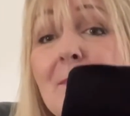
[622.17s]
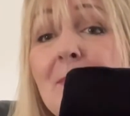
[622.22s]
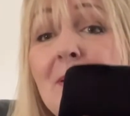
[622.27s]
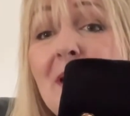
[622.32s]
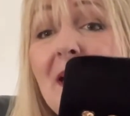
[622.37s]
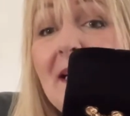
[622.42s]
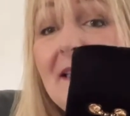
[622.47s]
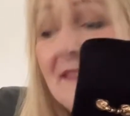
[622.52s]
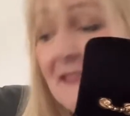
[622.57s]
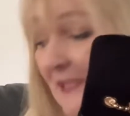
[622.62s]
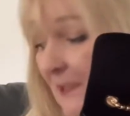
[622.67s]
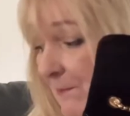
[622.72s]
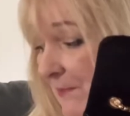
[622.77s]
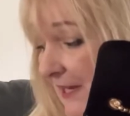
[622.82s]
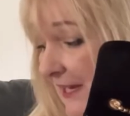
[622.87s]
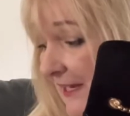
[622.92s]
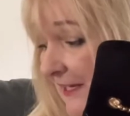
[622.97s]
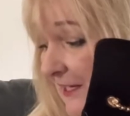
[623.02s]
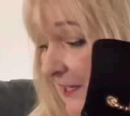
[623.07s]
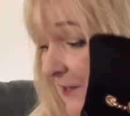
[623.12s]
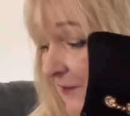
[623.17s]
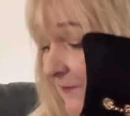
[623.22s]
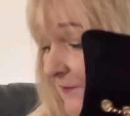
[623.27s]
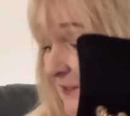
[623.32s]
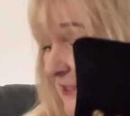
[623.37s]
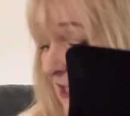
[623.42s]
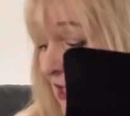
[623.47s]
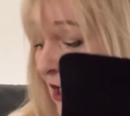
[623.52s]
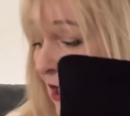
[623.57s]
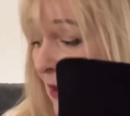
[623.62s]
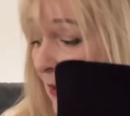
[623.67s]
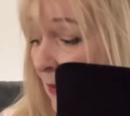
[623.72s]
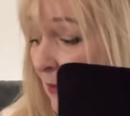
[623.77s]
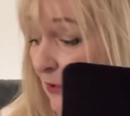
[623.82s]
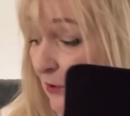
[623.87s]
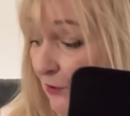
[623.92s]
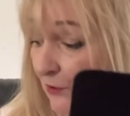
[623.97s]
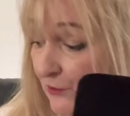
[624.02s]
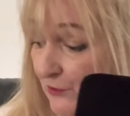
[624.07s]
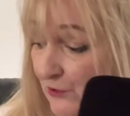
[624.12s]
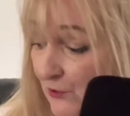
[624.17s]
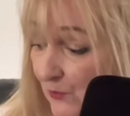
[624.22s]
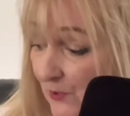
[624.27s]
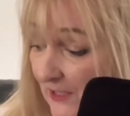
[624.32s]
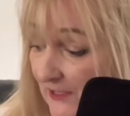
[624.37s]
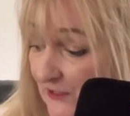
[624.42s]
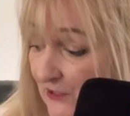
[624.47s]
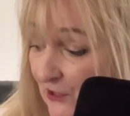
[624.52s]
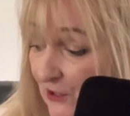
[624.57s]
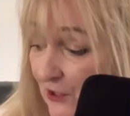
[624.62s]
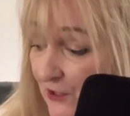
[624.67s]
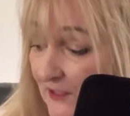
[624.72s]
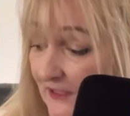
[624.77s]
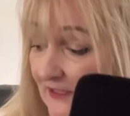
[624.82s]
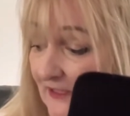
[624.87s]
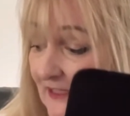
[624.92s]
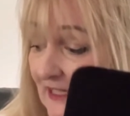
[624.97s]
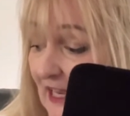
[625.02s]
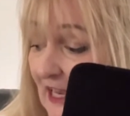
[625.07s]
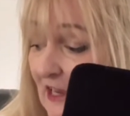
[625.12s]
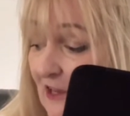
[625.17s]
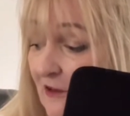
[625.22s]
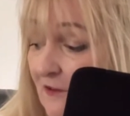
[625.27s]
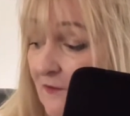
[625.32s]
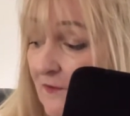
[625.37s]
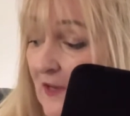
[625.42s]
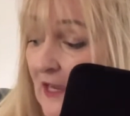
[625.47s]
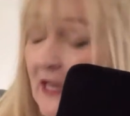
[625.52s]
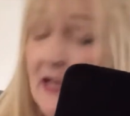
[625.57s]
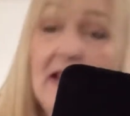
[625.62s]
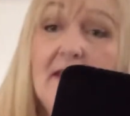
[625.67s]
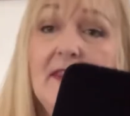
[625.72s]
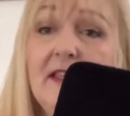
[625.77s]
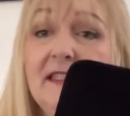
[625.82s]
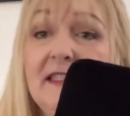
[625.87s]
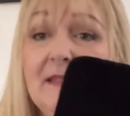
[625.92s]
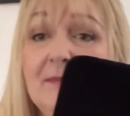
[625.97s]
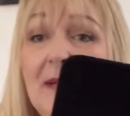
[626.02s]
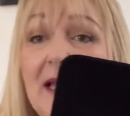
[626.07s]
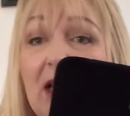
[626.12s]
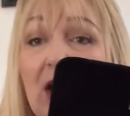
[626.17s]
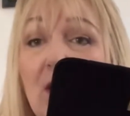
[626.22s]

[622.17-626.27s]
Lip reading: Plenty big enough to hold quite a lot of stuff. This is my